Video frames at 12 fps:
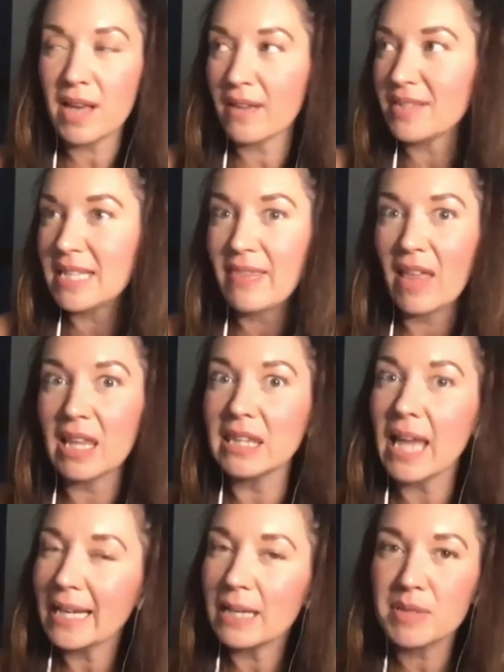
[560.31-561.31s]
I've seen the
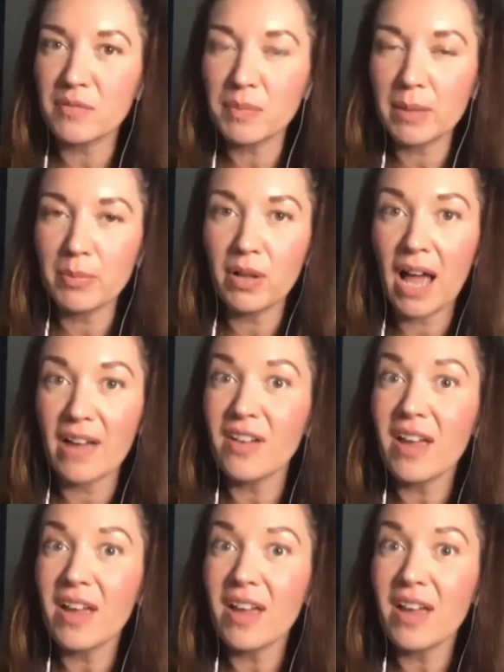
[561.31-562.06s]
lineups of people. I've